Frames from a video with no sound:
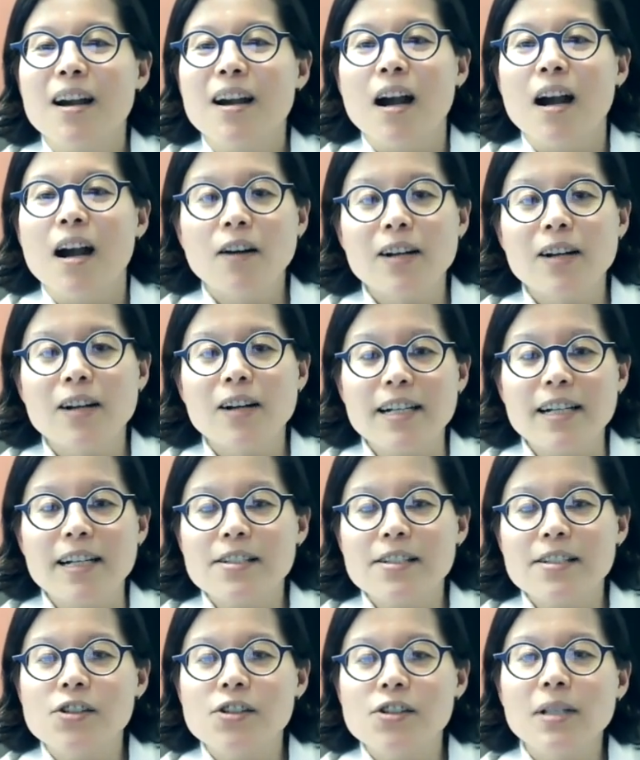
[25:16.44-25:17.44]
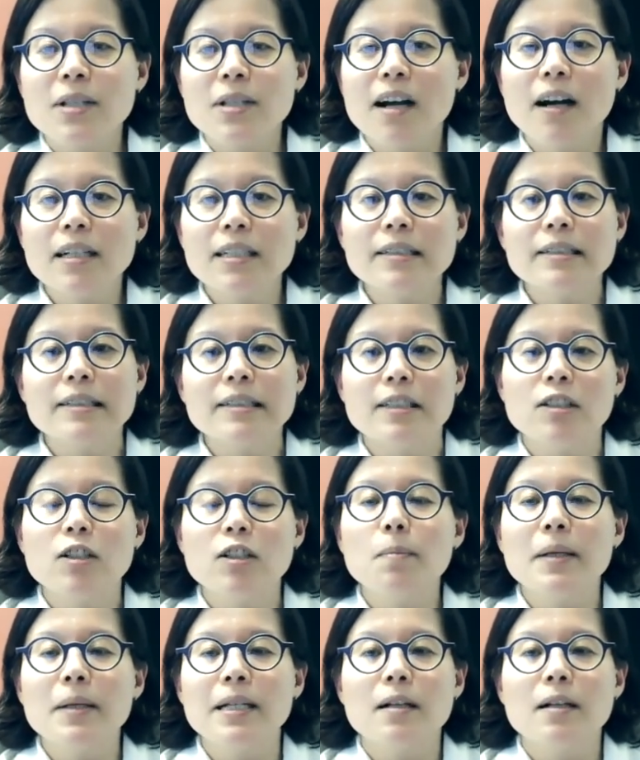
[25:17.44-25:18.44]
All right, so let's talk a
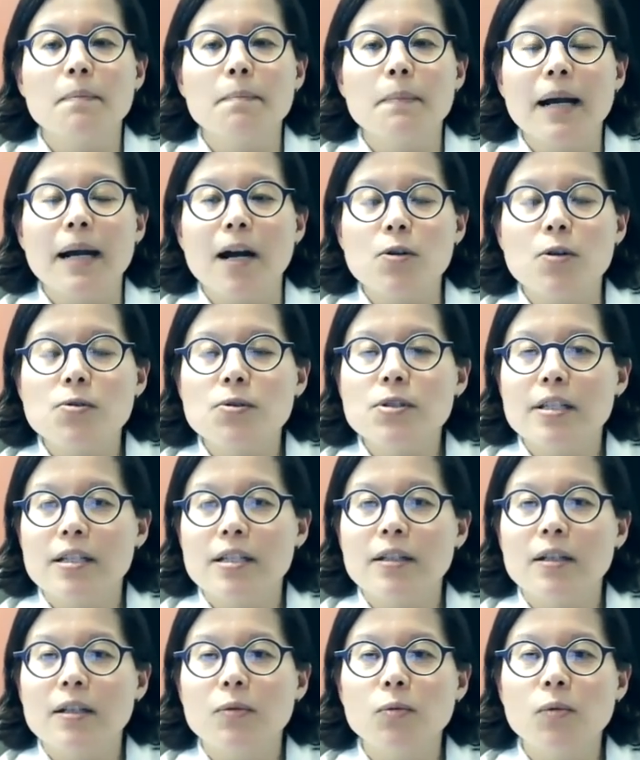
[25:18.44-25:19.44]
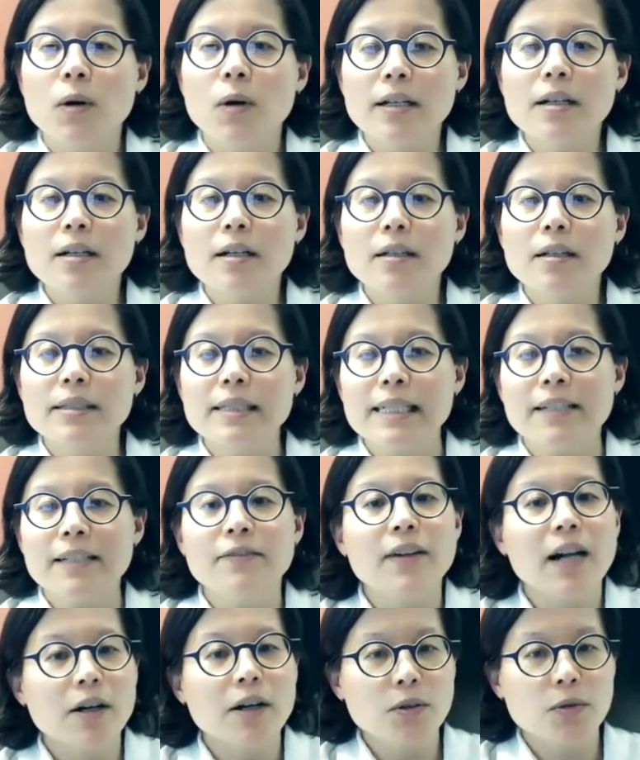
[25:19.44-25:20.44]
little bit about what are the
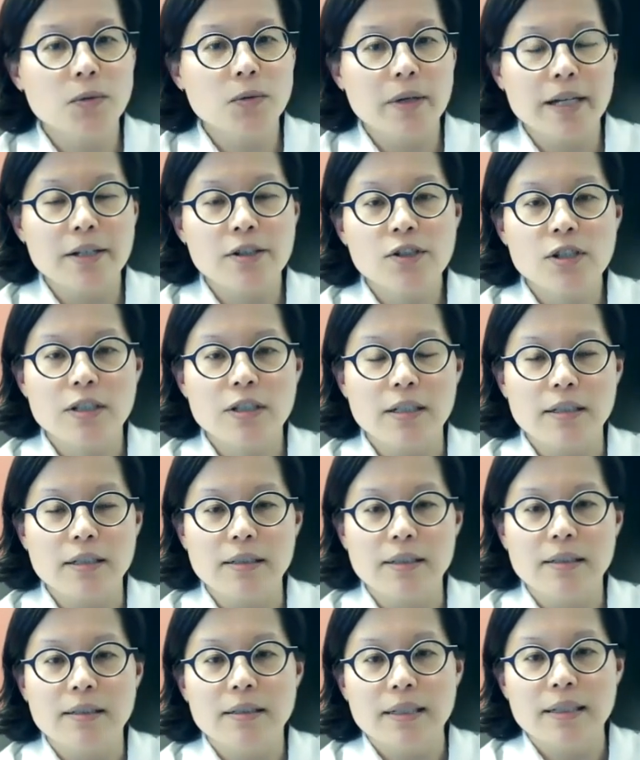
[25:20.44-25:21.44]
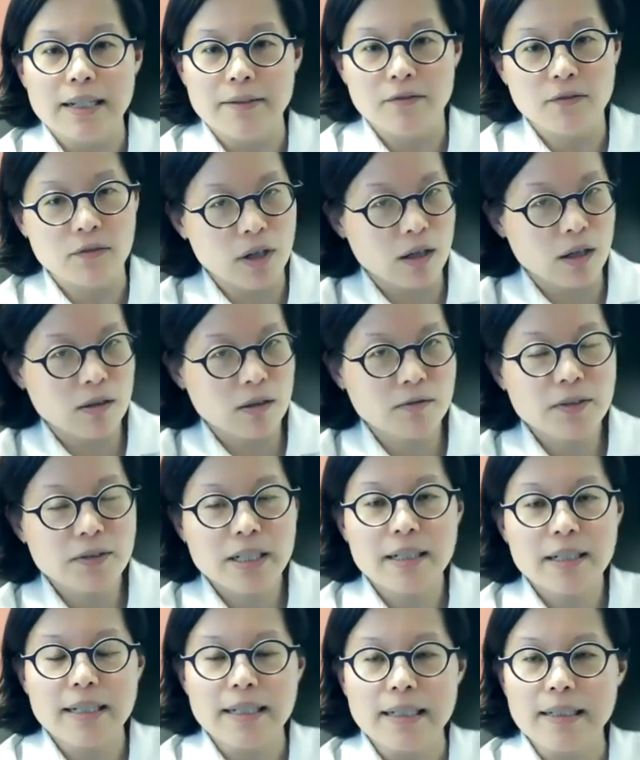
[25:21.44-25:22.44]
evaluation
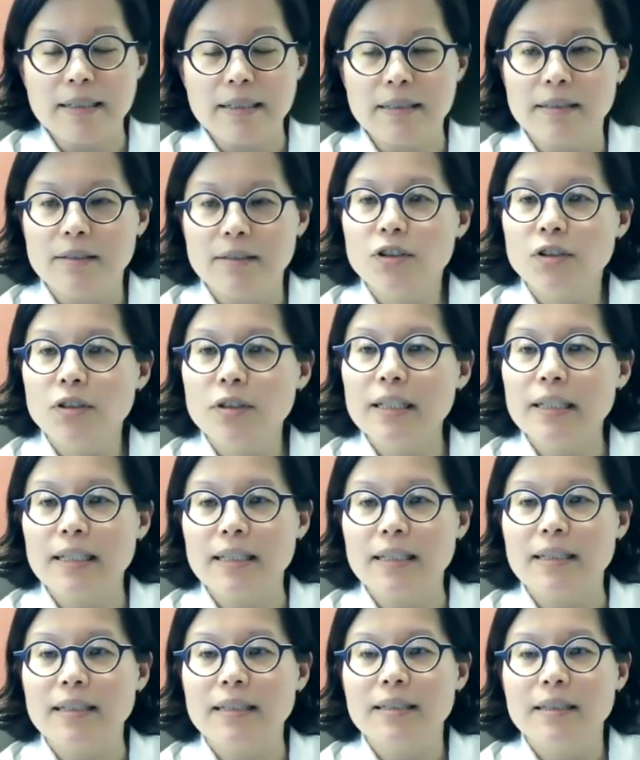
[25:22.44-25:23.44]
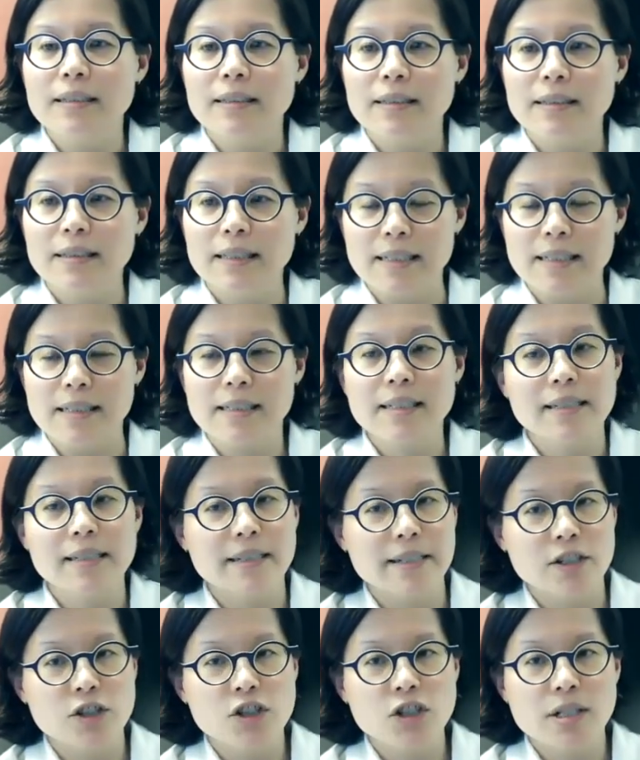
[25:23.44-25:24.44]
involved in treating these
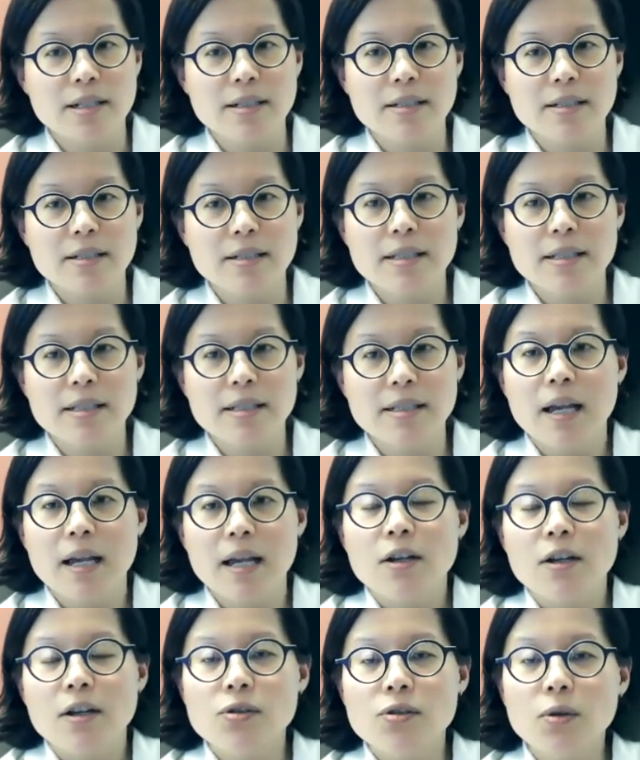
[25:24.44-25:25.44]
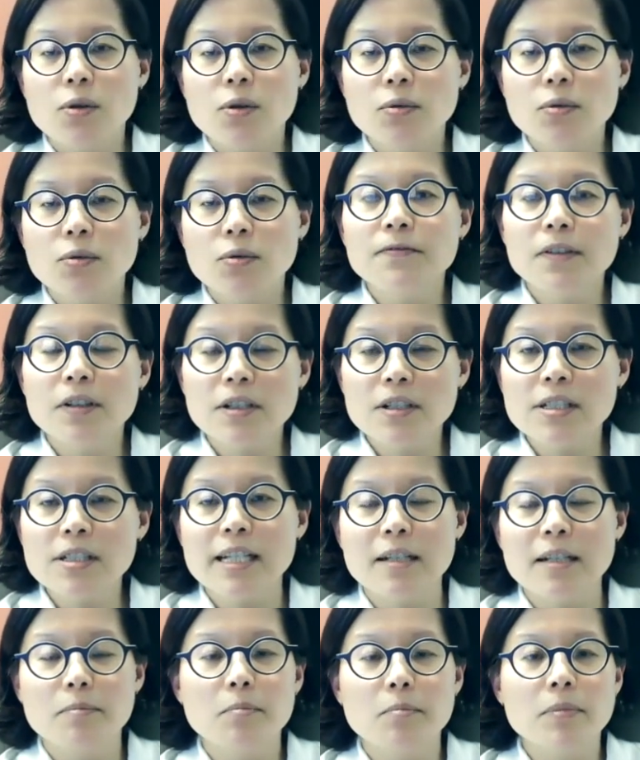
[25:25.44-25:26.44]
conditions. So the
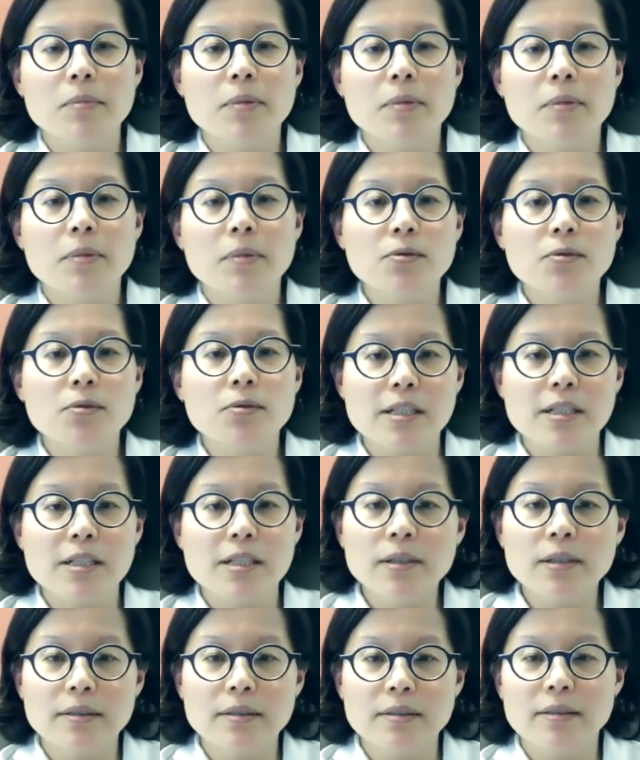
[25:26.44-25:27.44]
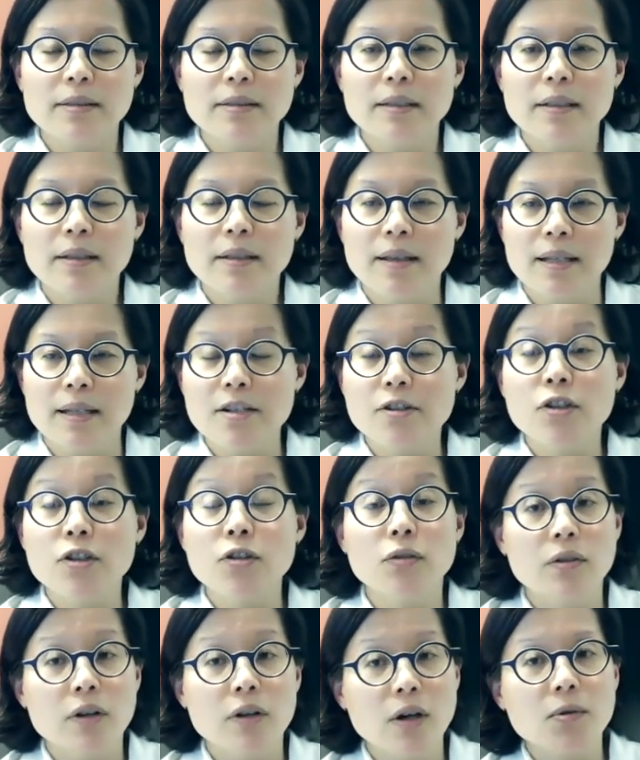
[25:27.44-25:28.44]
first and most important thing
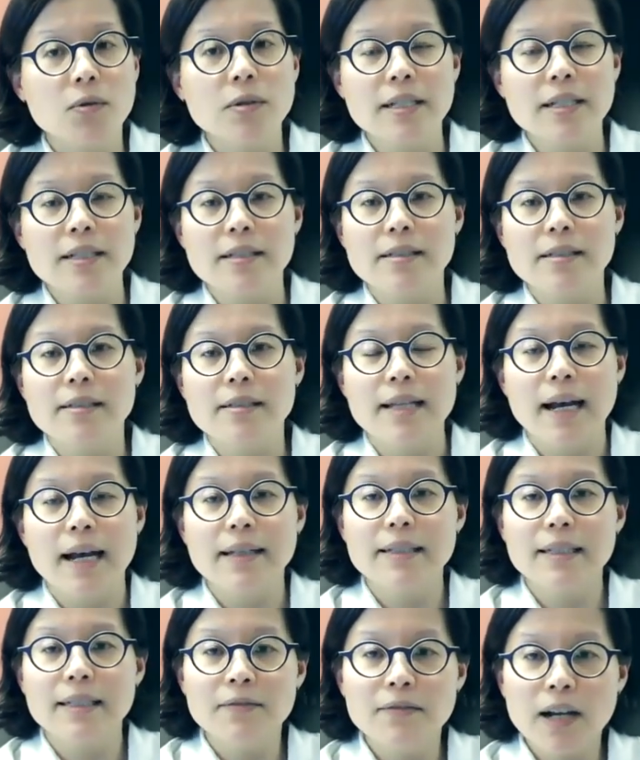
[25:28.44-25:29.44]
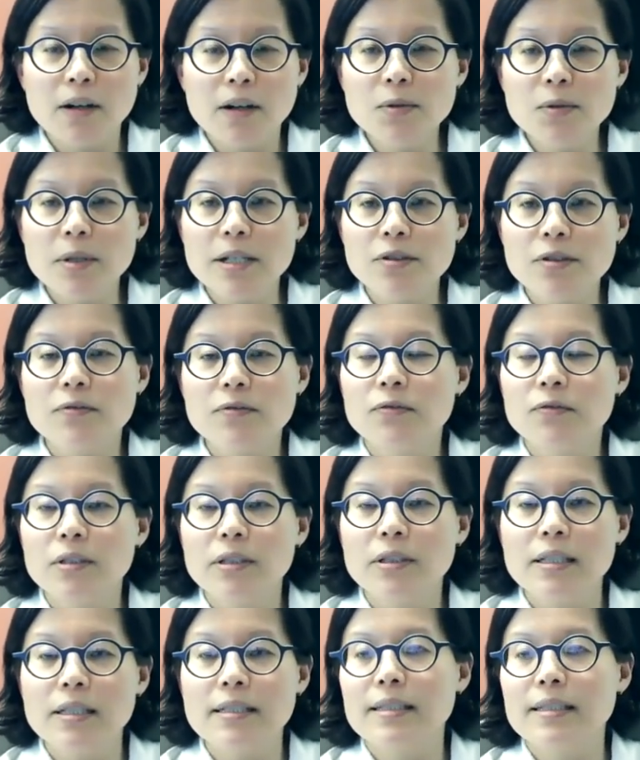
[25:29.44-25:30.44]
to note is that the evaluation
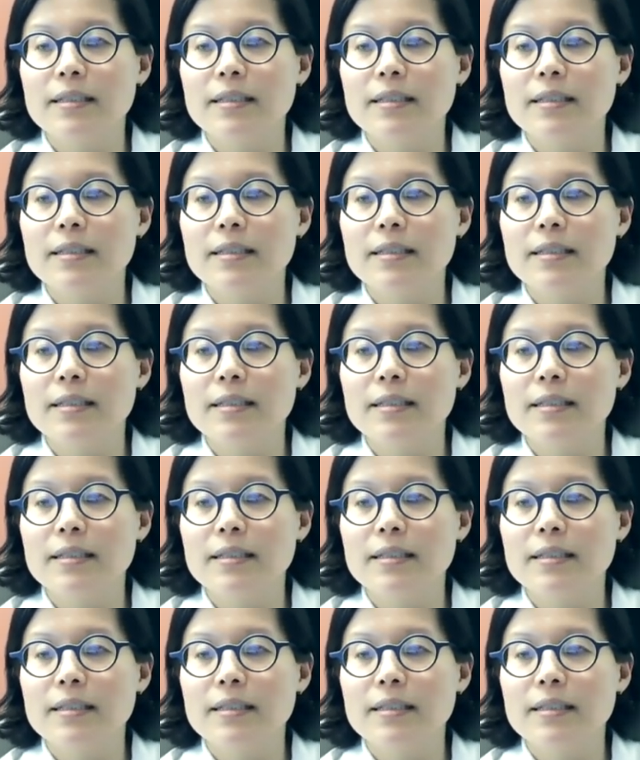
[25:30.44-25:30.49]
for these